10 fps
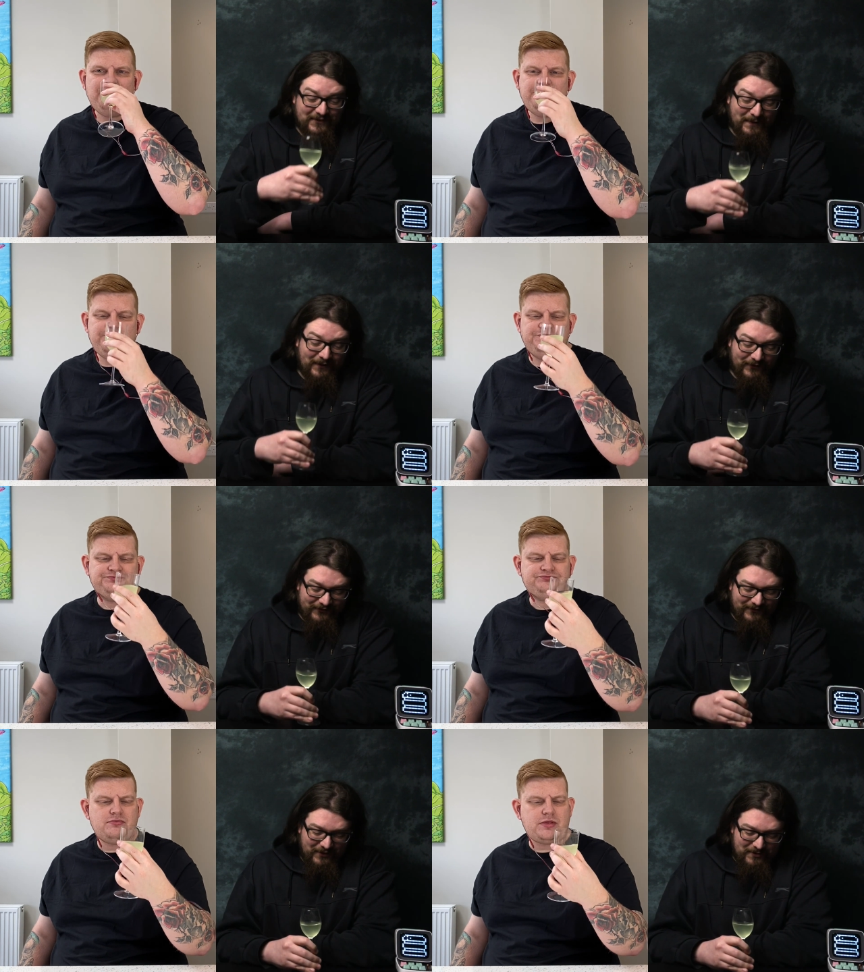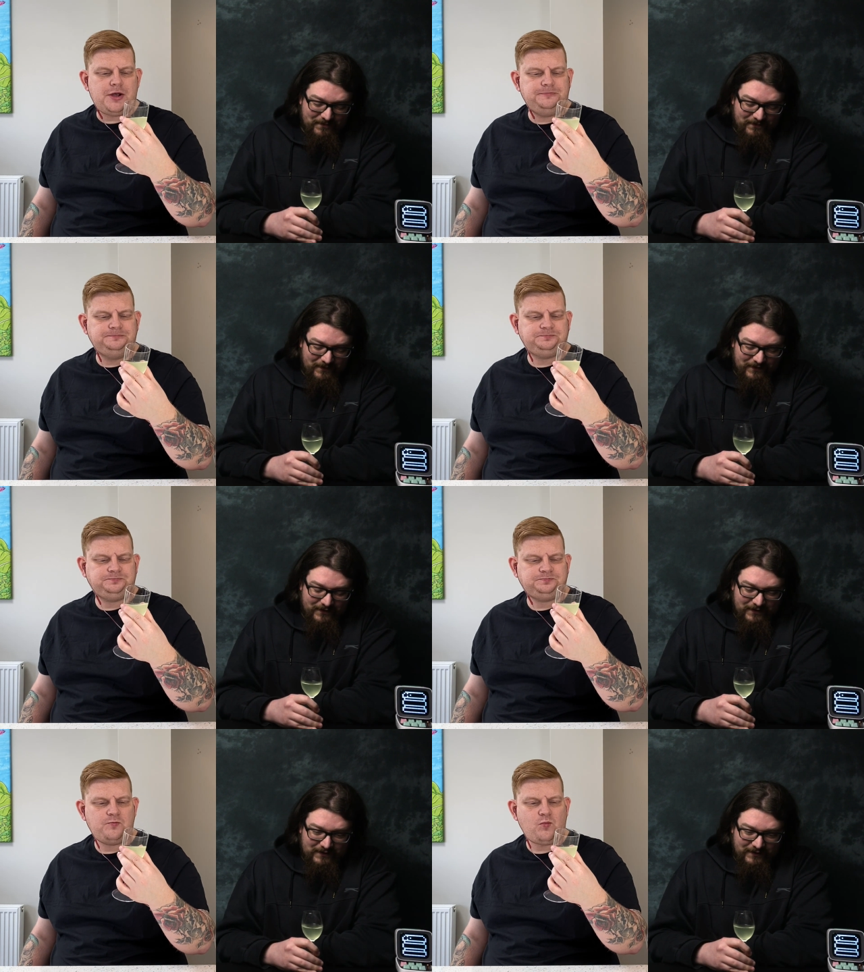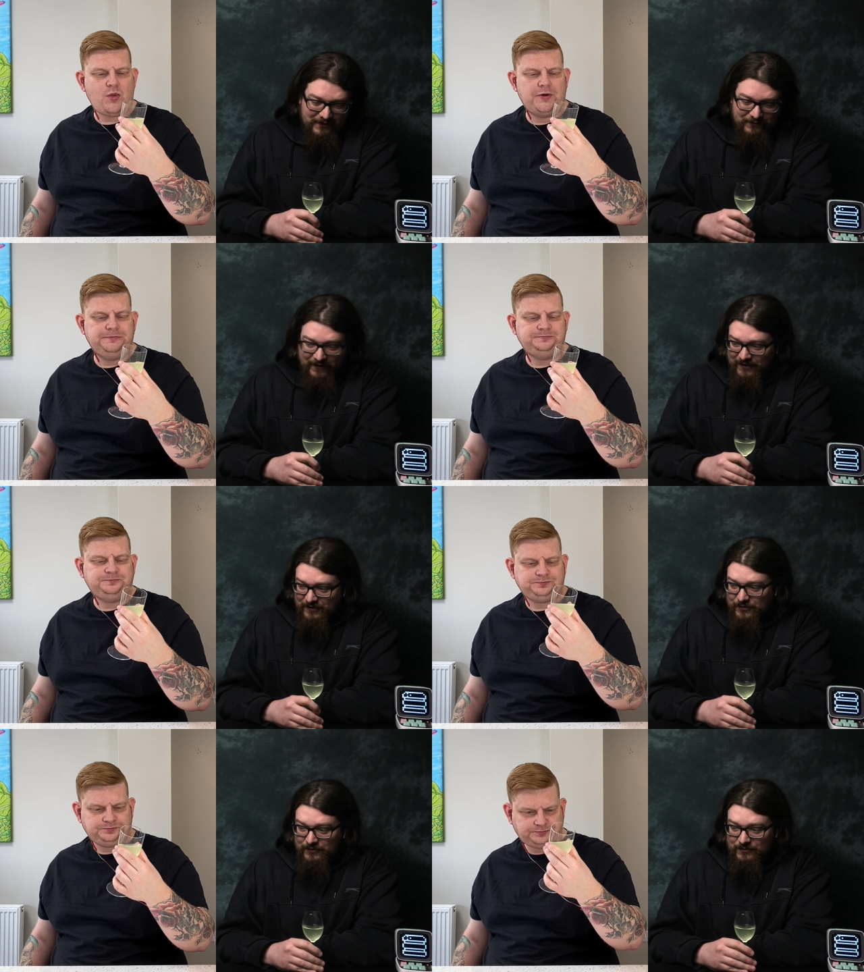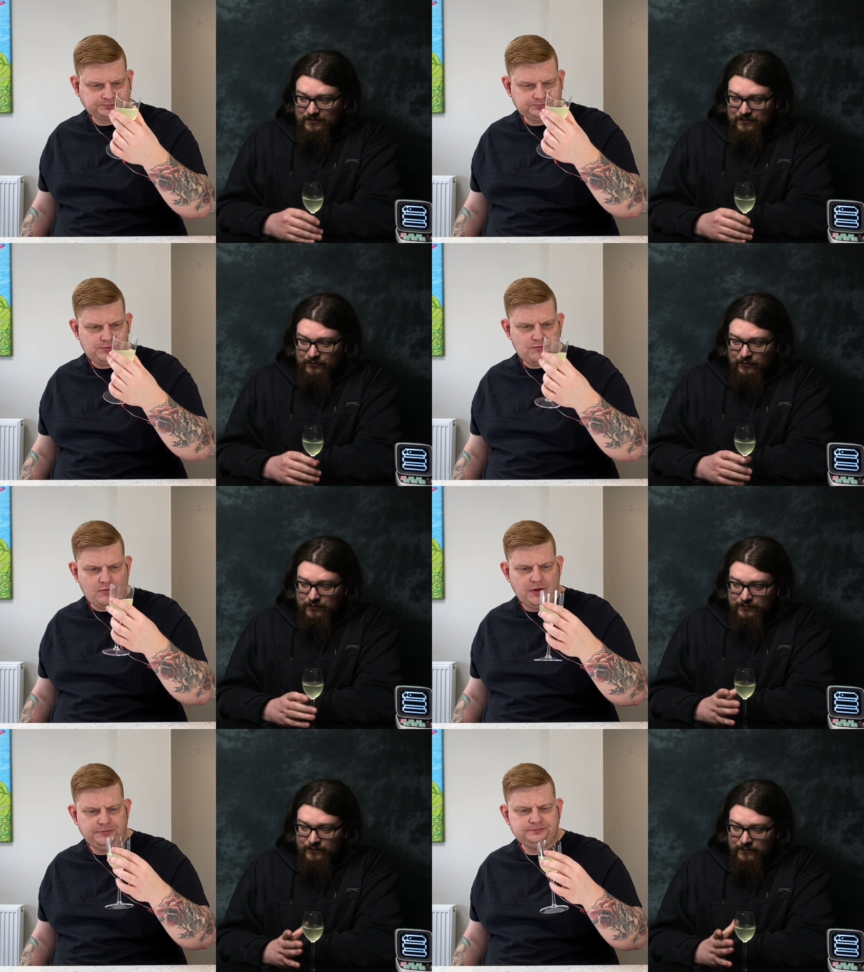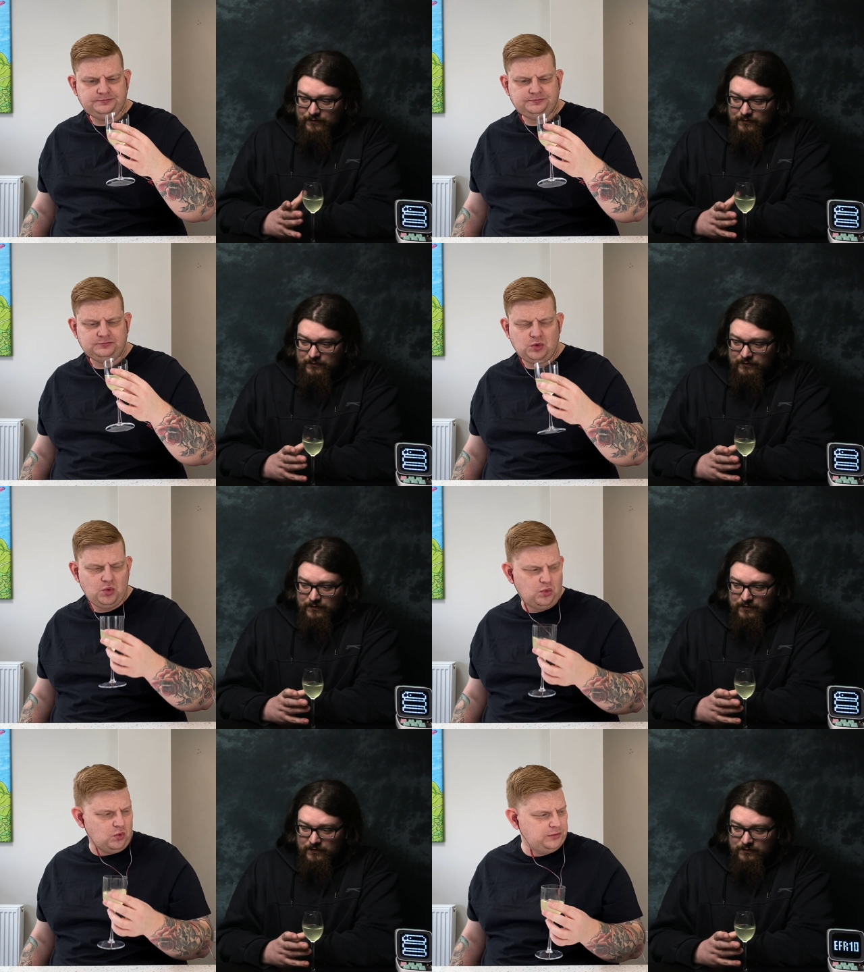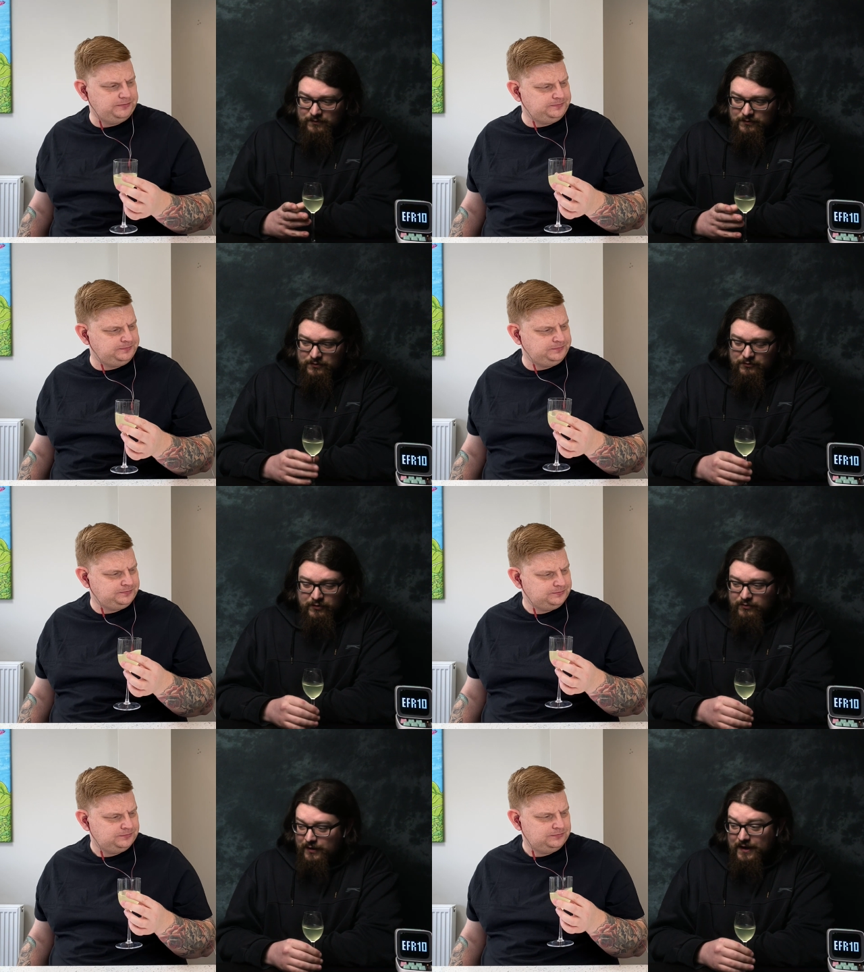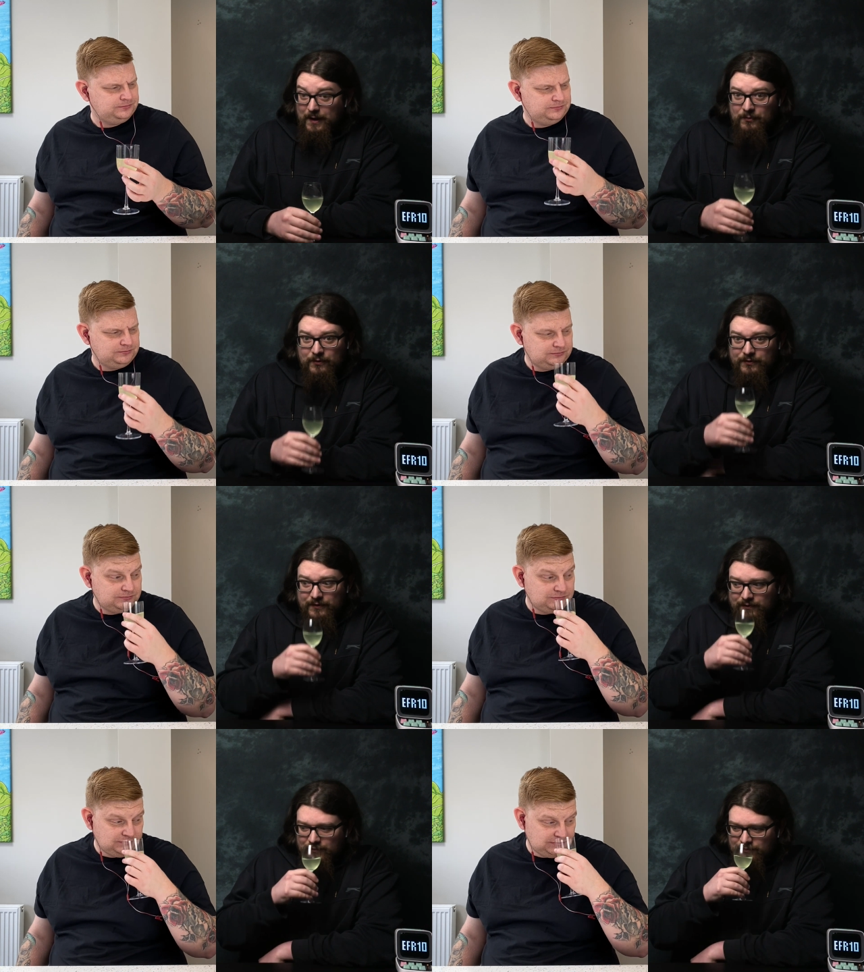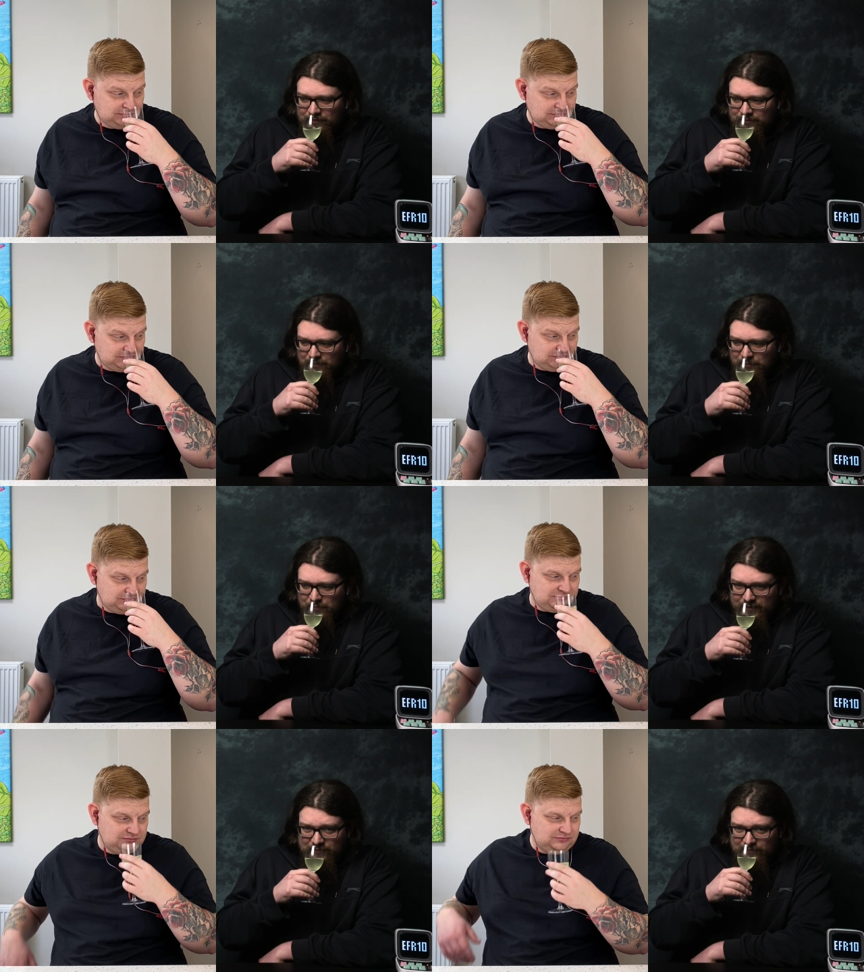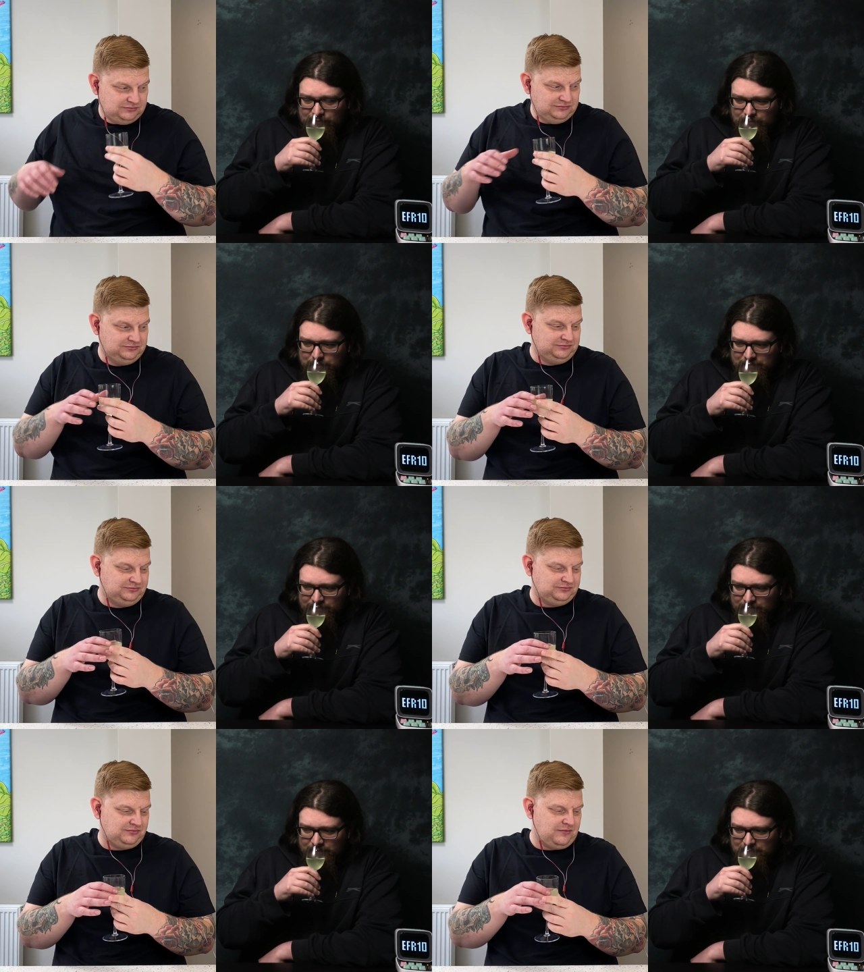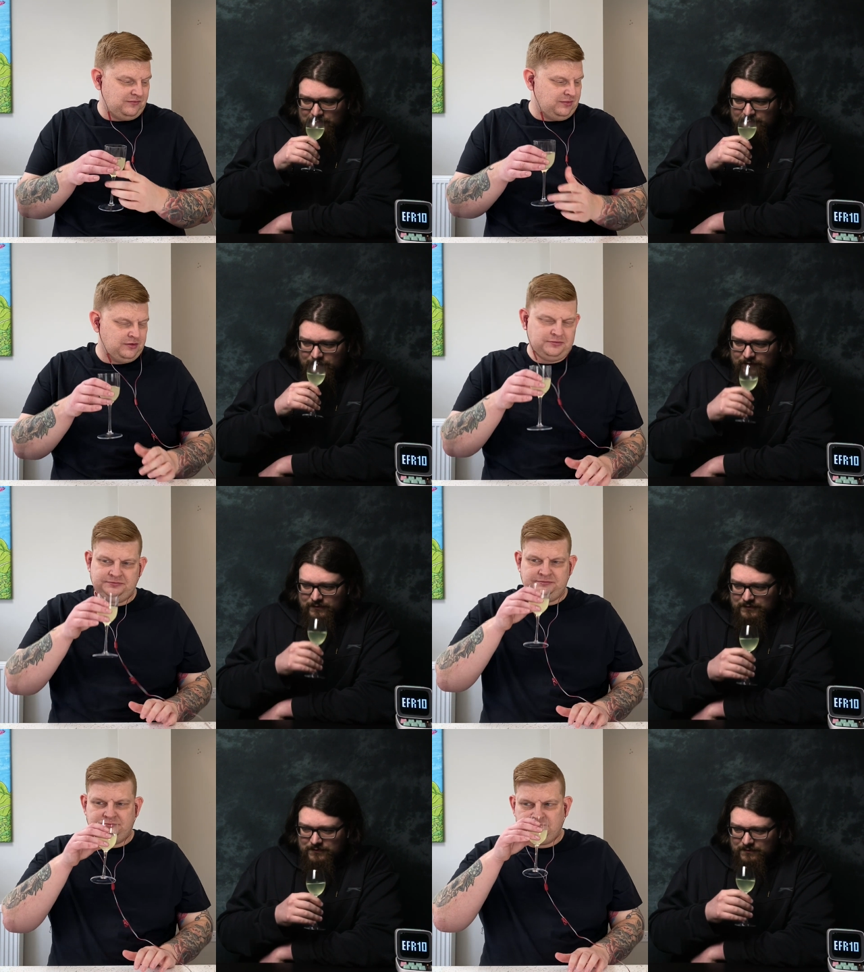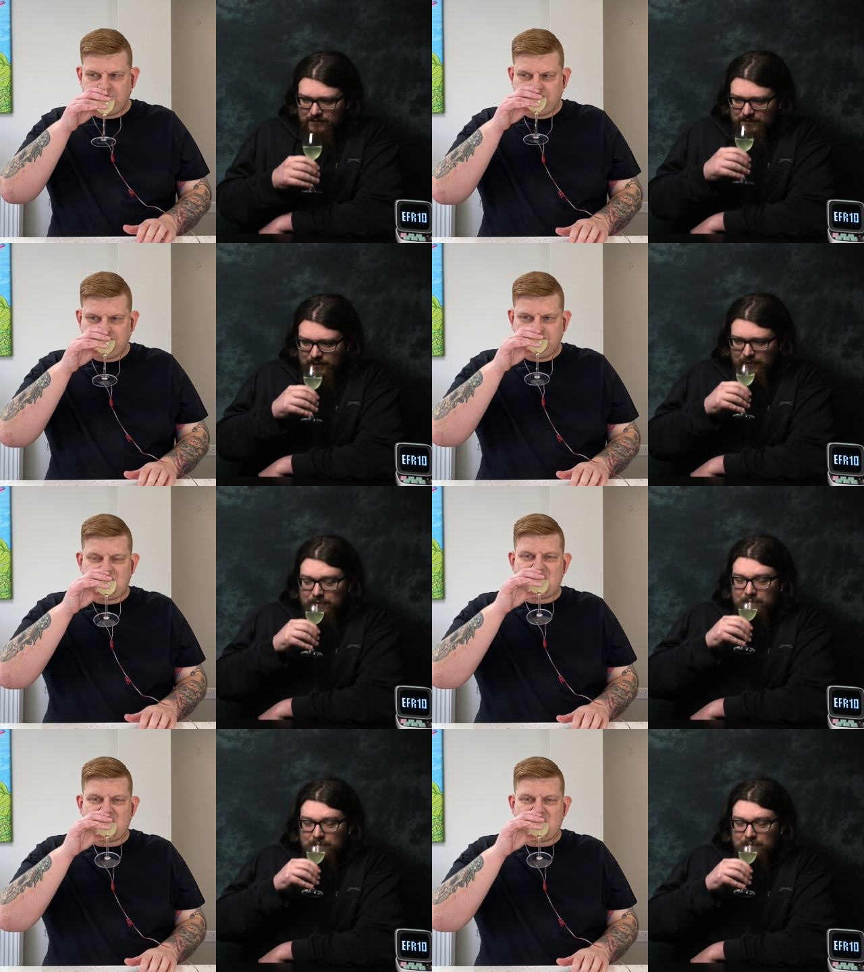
Speaker 1: smells like a very good sort of green apple. There's no other way to describe it really. And yeah,